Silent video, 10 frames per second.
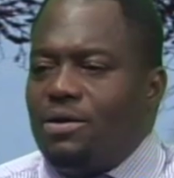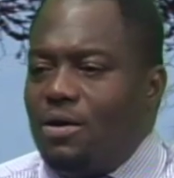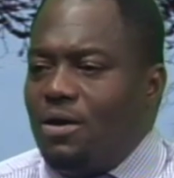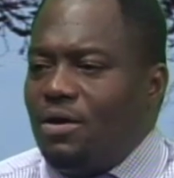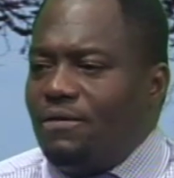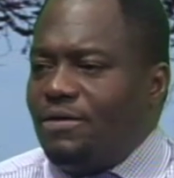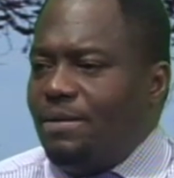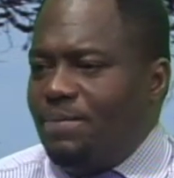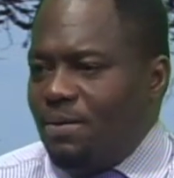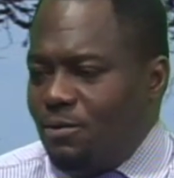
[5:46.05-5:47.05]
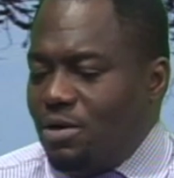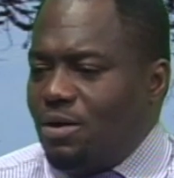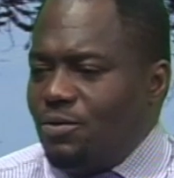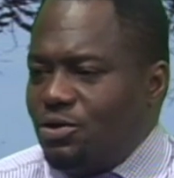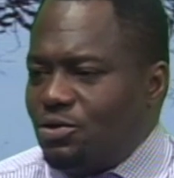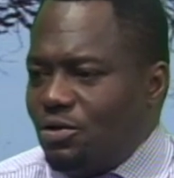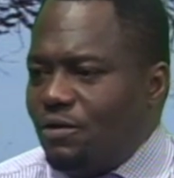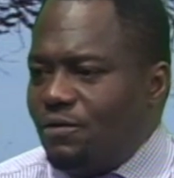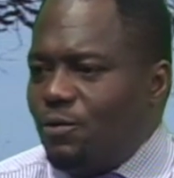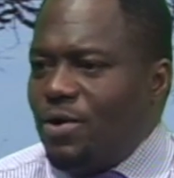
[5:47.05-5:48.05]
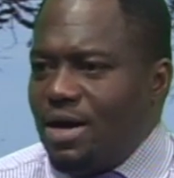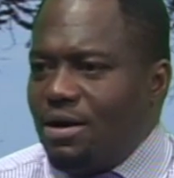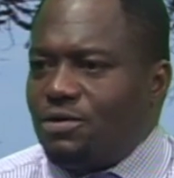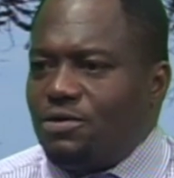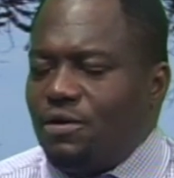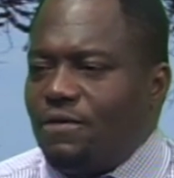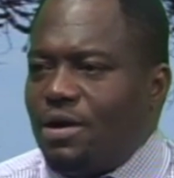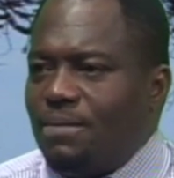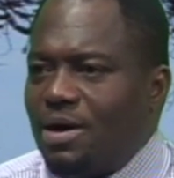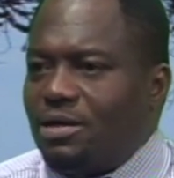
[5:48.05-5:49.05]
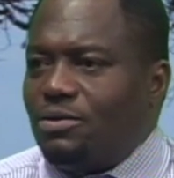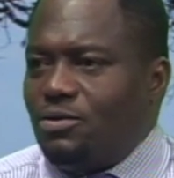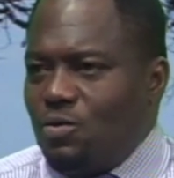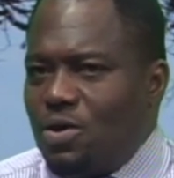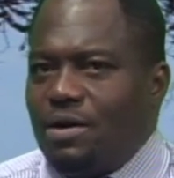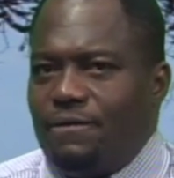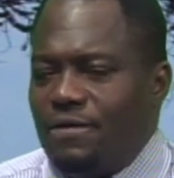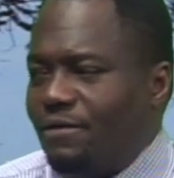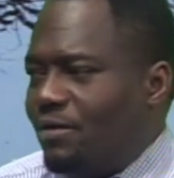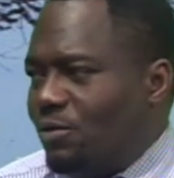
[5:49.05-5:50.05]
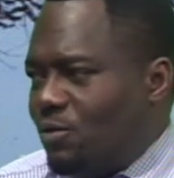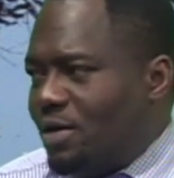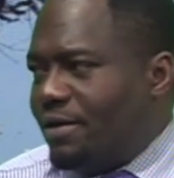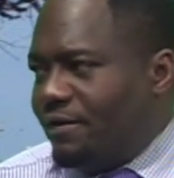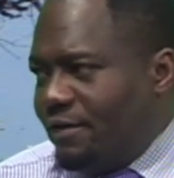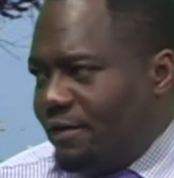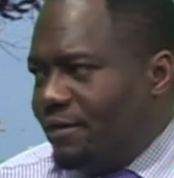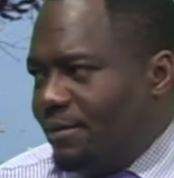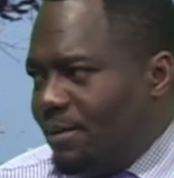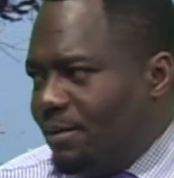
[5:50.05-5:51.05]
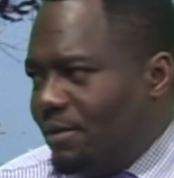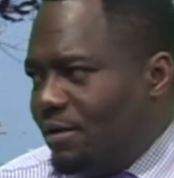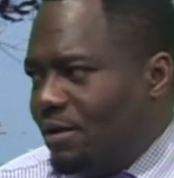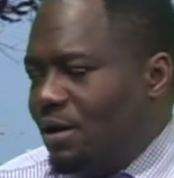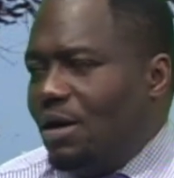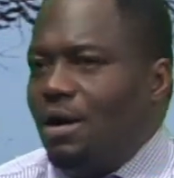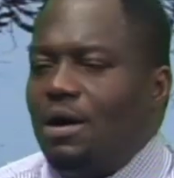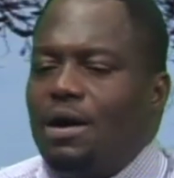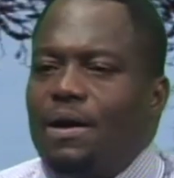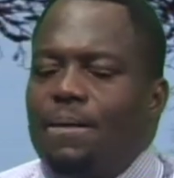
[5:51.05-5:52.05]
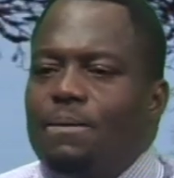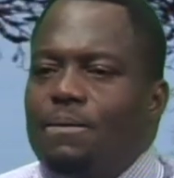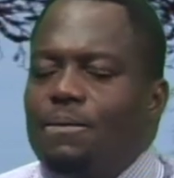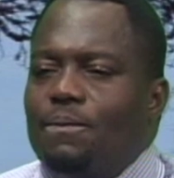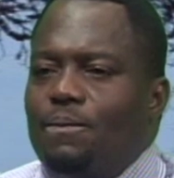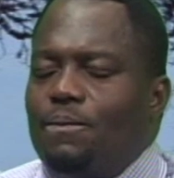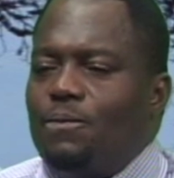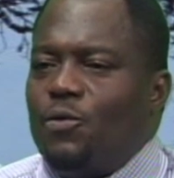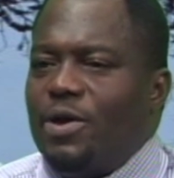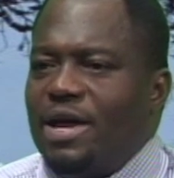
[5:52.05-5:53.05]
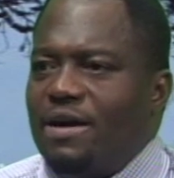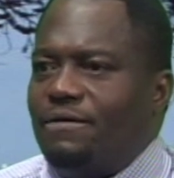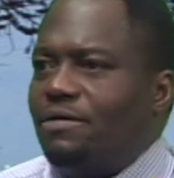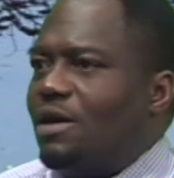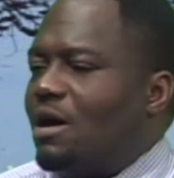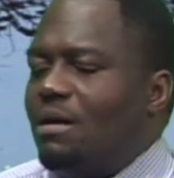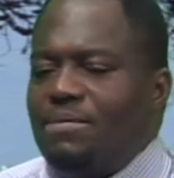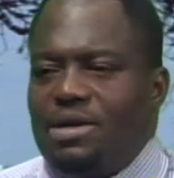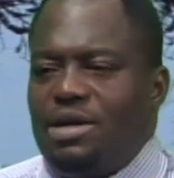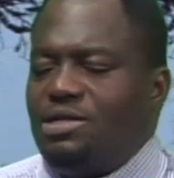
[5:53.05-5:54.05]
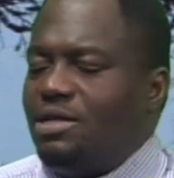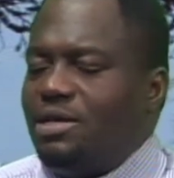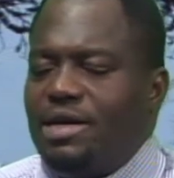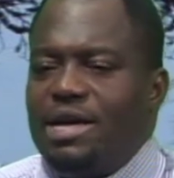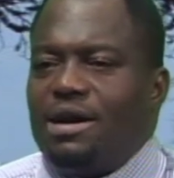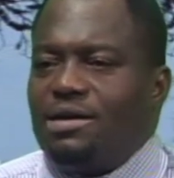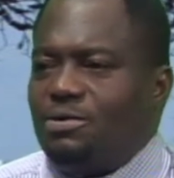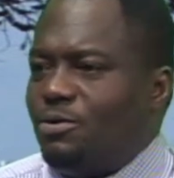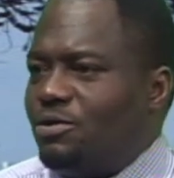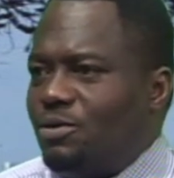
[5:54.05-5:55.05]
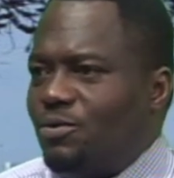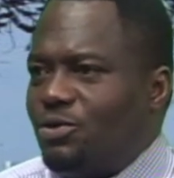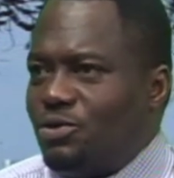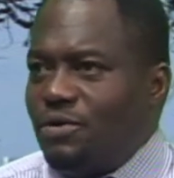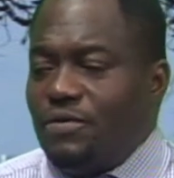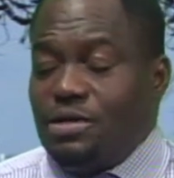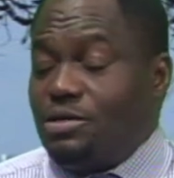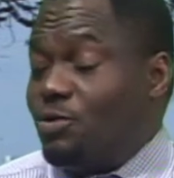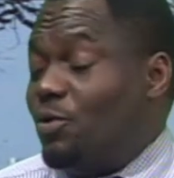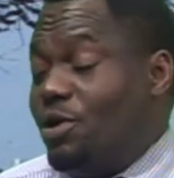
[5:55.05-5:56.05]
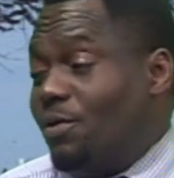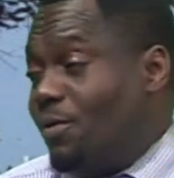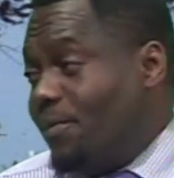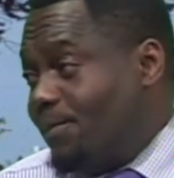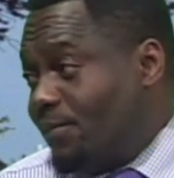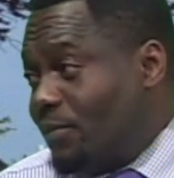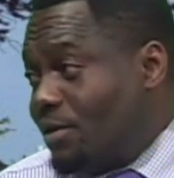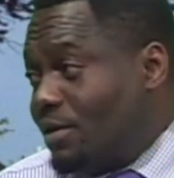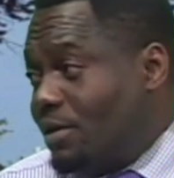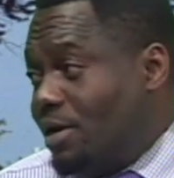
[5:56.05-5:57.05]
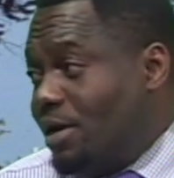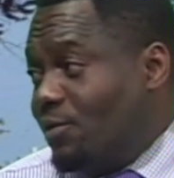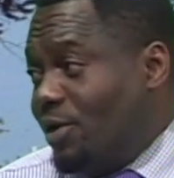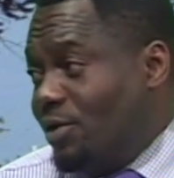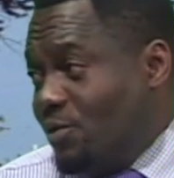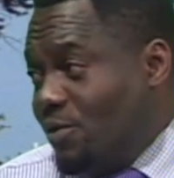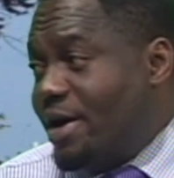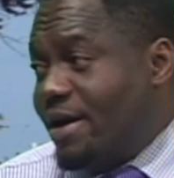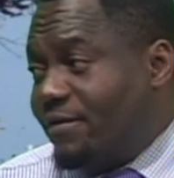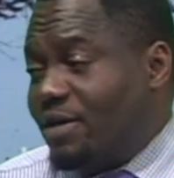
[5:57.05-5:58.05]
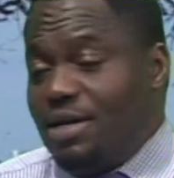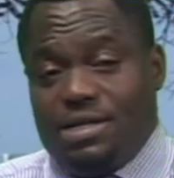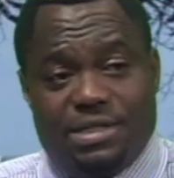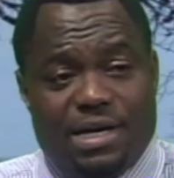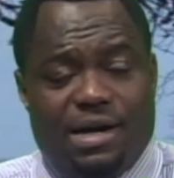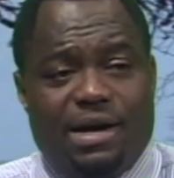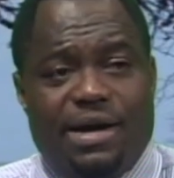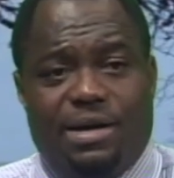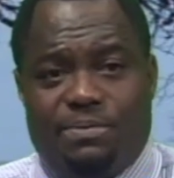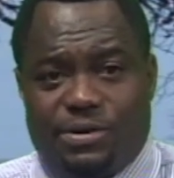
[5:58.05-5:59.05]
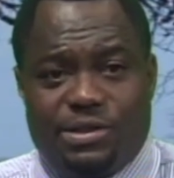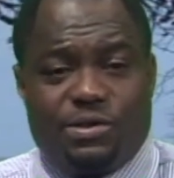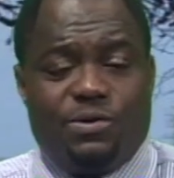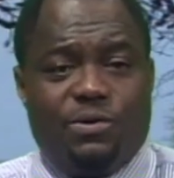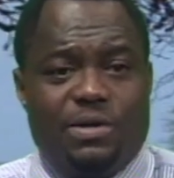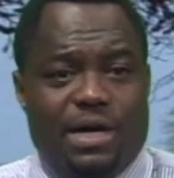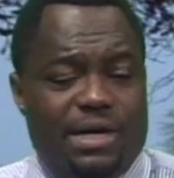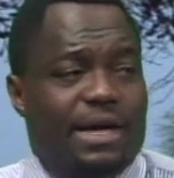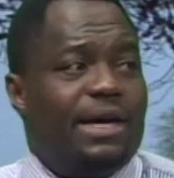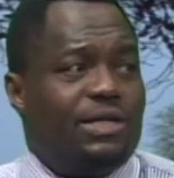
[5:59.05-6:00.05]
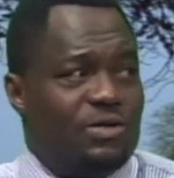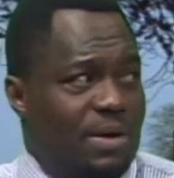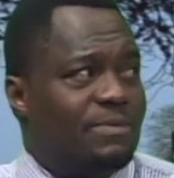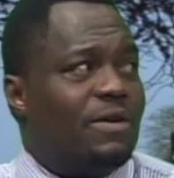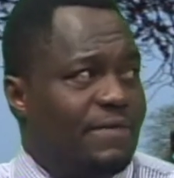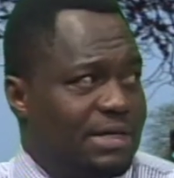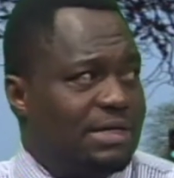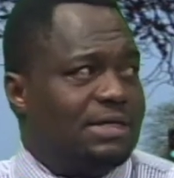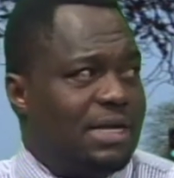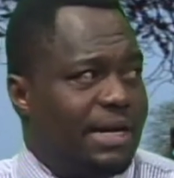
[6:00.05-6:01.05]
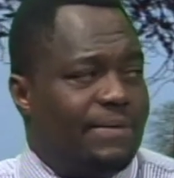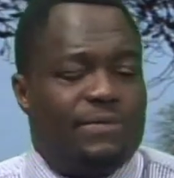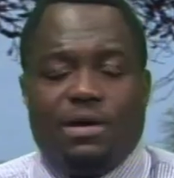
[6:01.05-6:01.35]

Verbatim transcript: all of the people that we serve, we are serving about 250, 260 people. Mm -hmm. Um, we have the combination. The youngest person we're serving is two-year-old. And we do have kids that are in preschool that they get dropped off at the site.